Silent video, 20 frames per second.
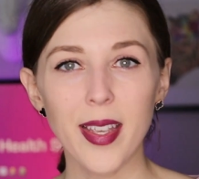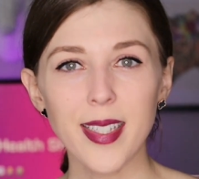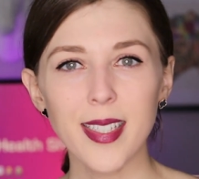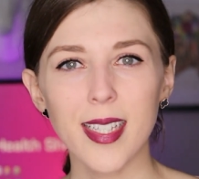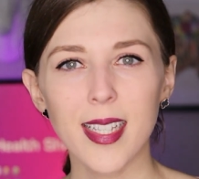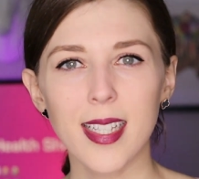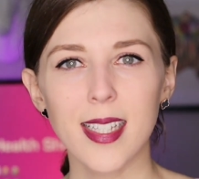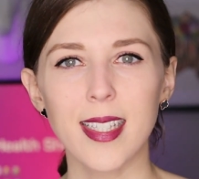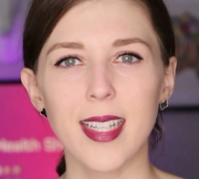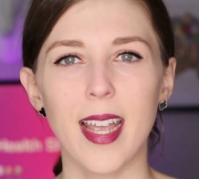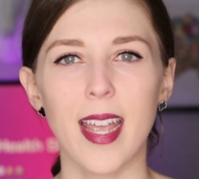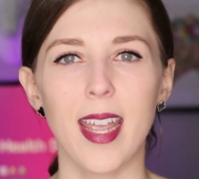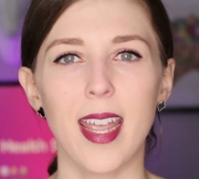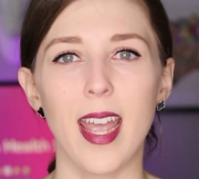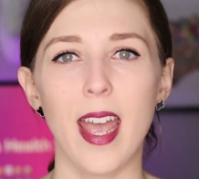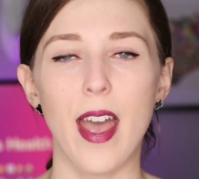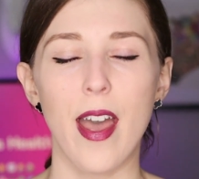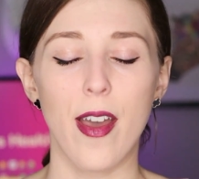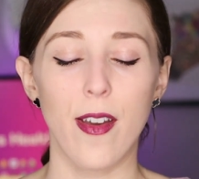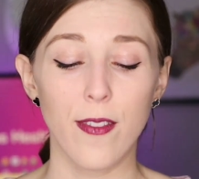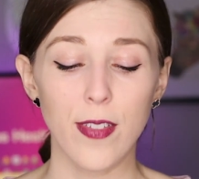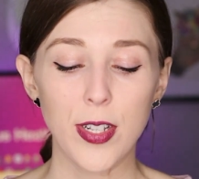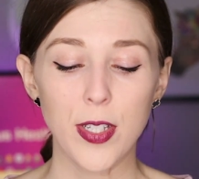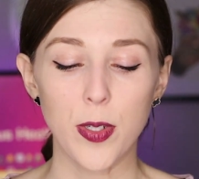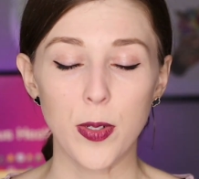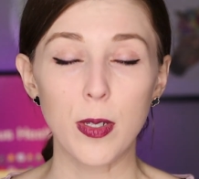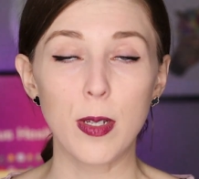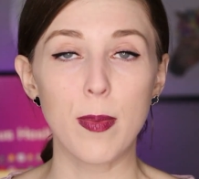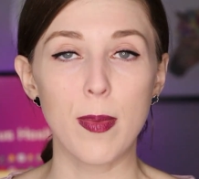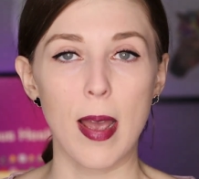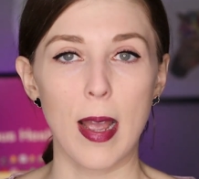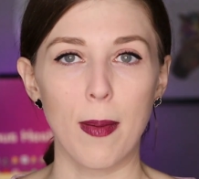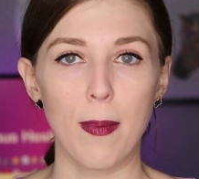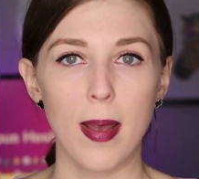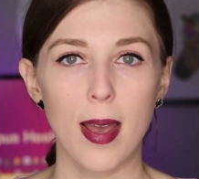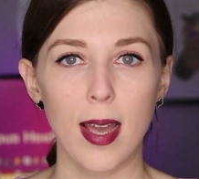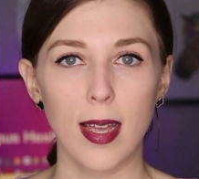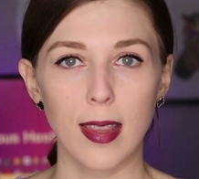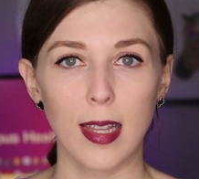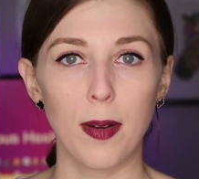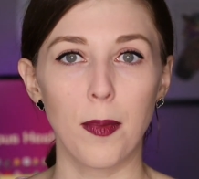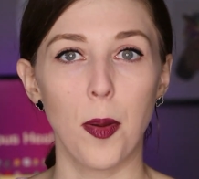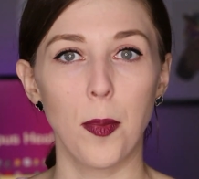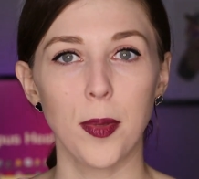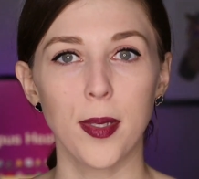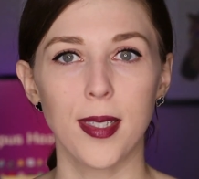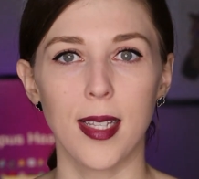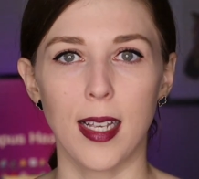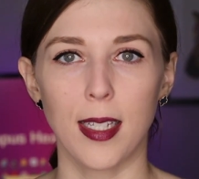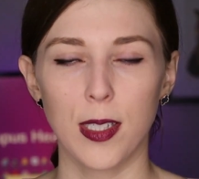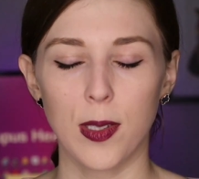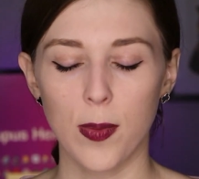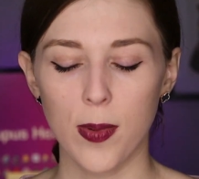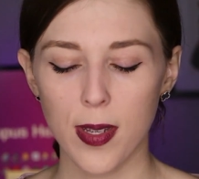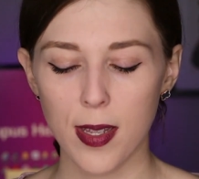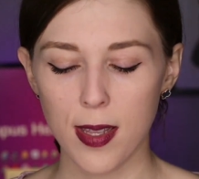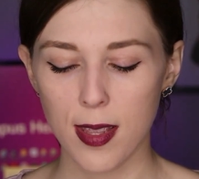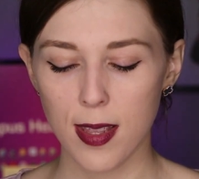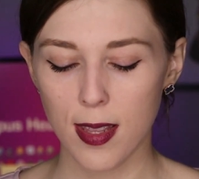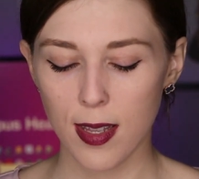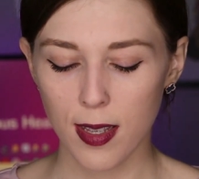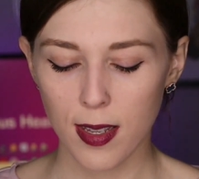This is a heavy-duty backpack that I'm obsessed with.